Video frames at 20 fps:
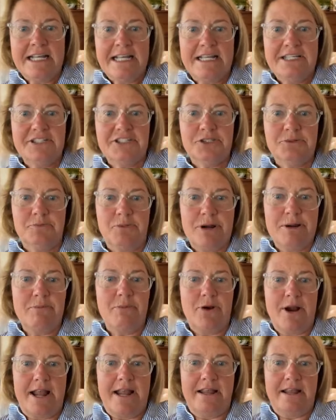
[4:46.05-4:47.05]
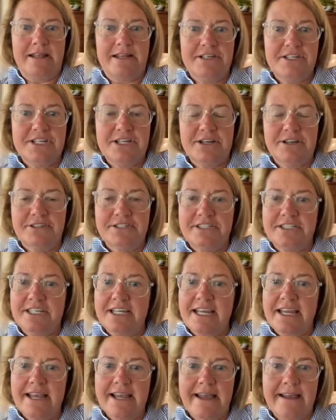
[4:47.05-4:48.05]
It's spring break. And she goes,
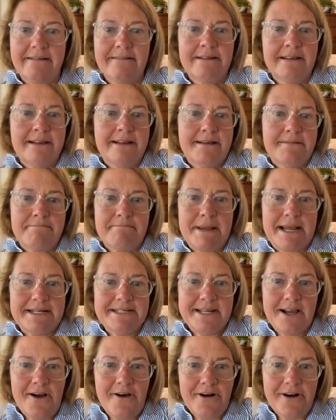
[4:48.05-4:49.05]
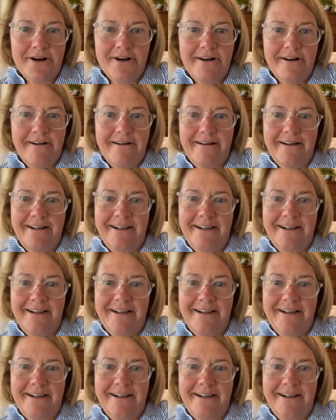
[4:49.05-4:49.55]
yeah, my daughter,